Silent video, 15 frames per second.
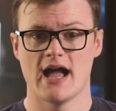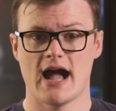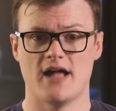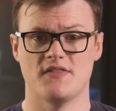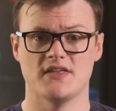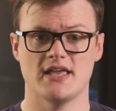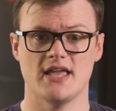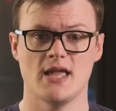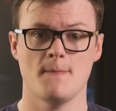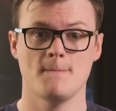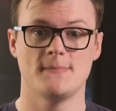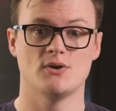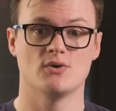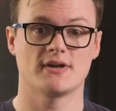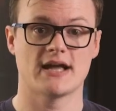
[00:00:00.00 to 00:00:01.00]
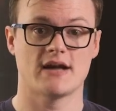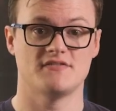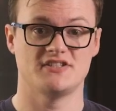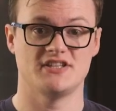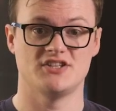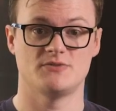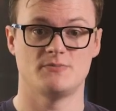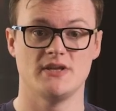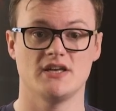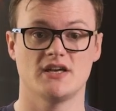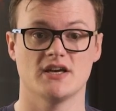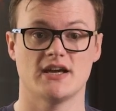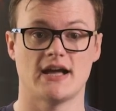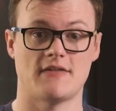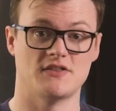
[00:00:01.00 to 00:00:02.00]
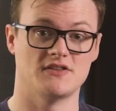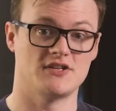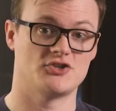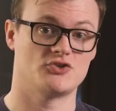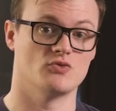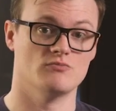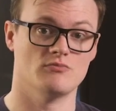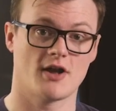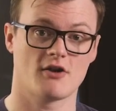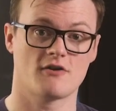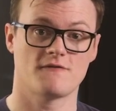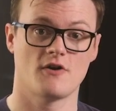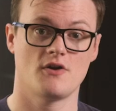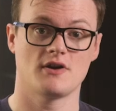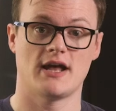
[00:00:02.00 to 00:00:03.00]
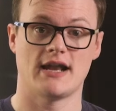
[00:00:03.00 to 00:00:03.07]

and the inbuilt cavity speaker and the digital microphone